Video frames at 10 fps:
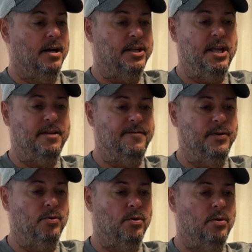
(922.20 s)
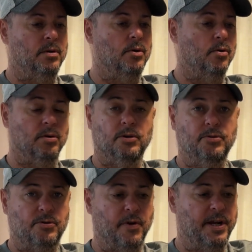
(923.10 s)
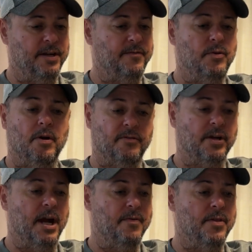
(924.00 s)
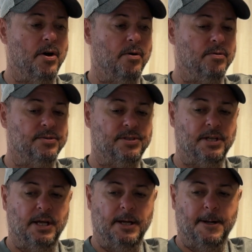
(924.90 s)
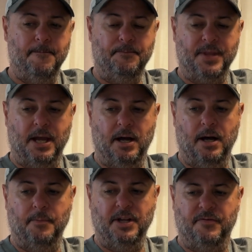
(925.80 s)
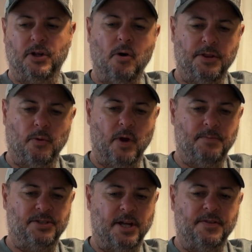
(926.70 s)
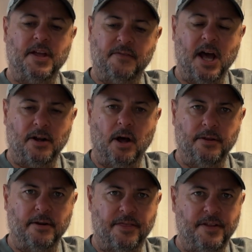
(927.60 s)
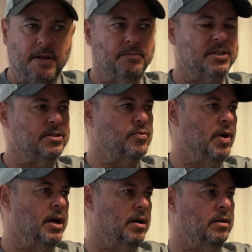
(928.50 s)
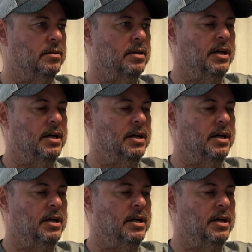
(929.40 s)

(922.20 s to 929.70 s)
Geek Fuel or Loot Crate, if you ever got those. And if you go on their website, they've got other themes as well.